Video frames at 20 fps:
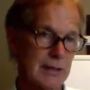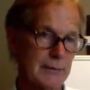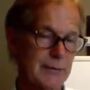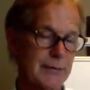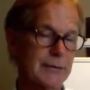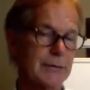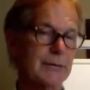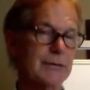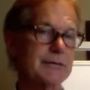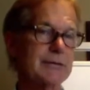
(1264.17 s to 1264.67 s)

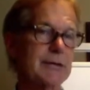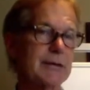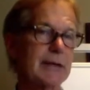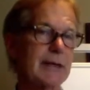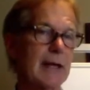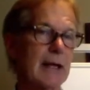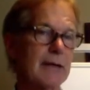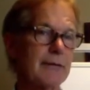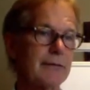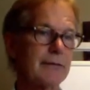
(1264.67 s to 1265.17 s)
chemicals and
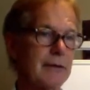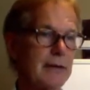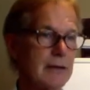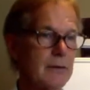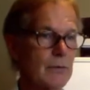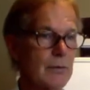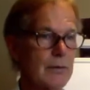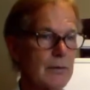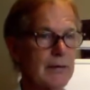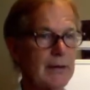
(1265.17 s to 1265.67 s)

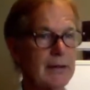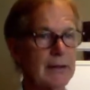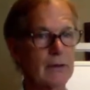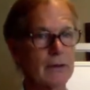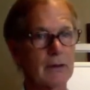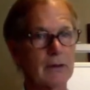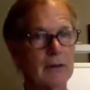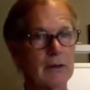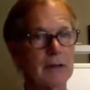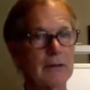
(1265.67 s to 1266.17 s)
caffeine, when they go
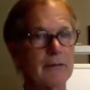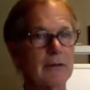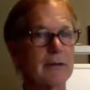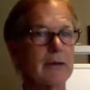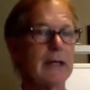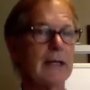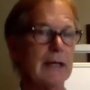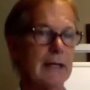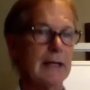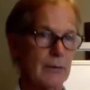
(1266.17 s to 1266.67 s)
to the liver,
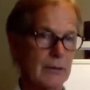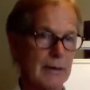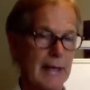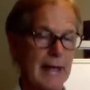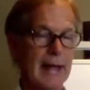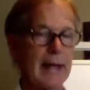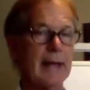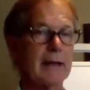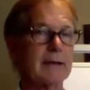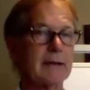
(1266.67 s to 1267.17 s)
will
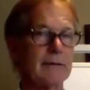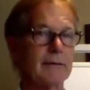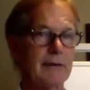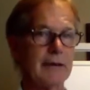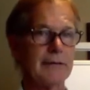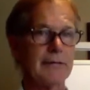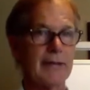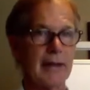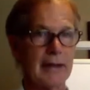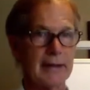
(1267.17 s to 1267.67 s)

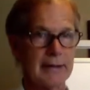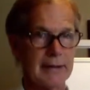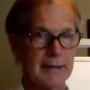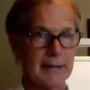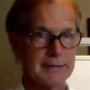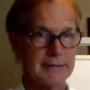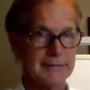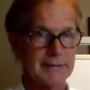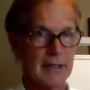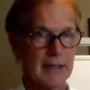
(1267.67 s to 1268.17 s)
activate that
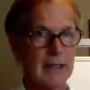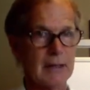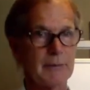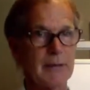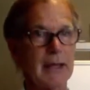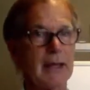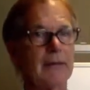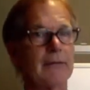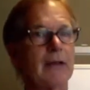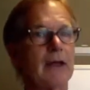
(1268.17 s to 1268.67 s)
enzyme
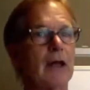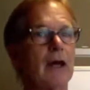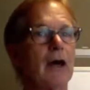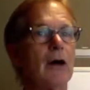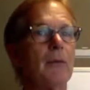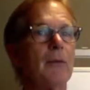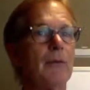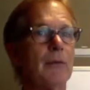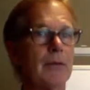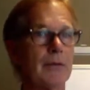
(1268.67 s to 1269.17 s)
and
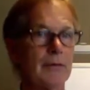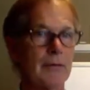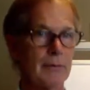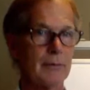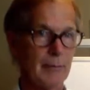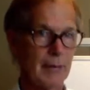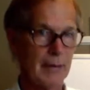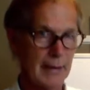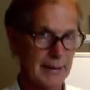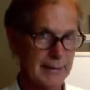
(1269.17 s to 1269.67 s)
help the
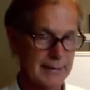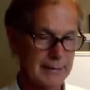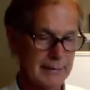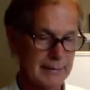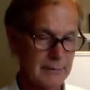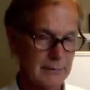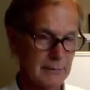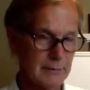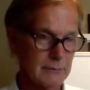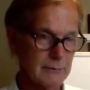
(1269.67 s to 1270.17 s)

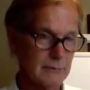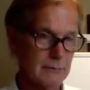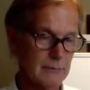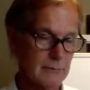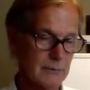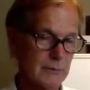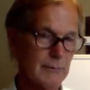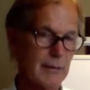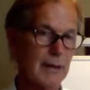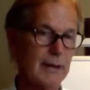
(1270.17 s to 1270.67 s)
body.
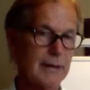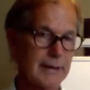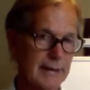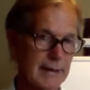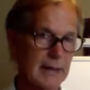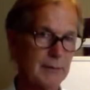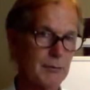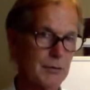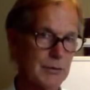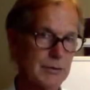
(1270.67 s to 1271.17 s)
The body
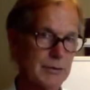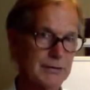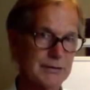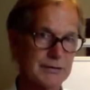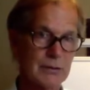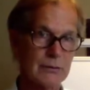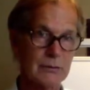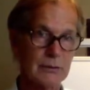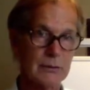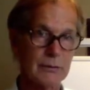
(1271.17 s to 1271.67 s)
can produce
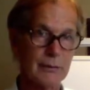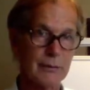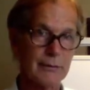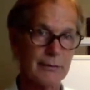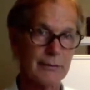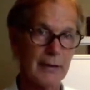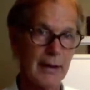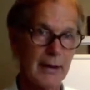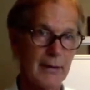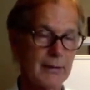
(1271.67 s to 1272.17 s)
its own
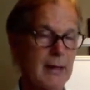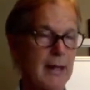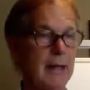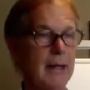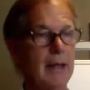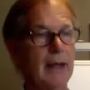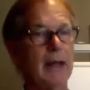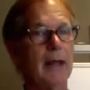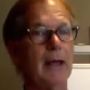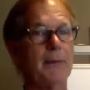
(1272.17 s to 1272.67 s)
glutathione,
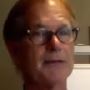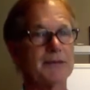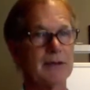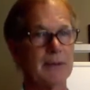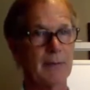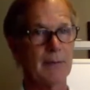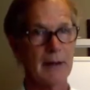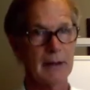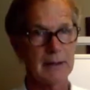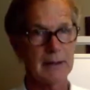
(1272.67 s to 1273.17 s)
helps the
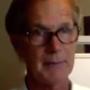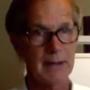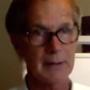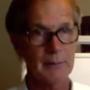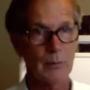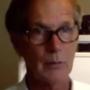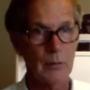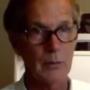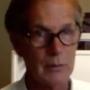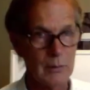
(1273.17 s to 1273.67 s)
body make
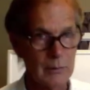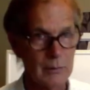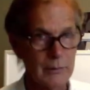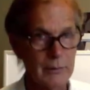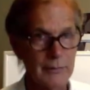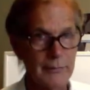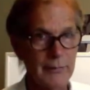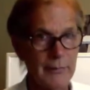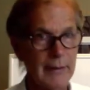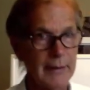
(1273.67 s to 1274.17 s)
more
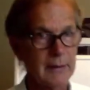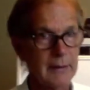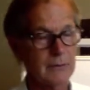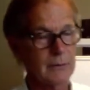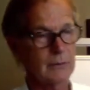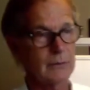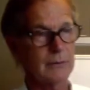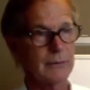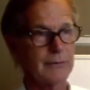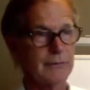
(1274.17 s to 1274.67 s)
glutathione.
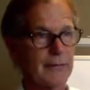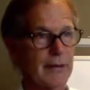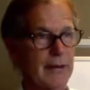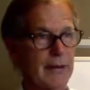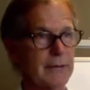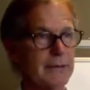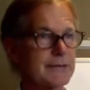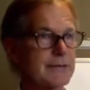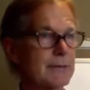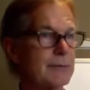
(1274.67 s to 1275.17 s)

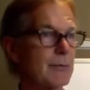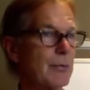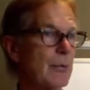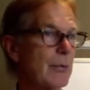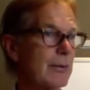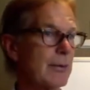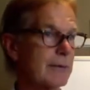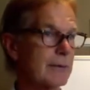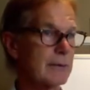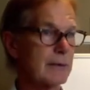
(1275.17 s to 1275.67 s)
Glutathione is
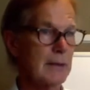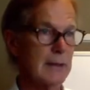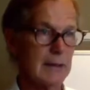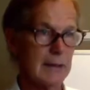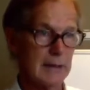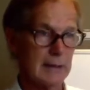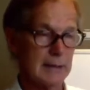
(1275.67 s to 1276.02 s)
important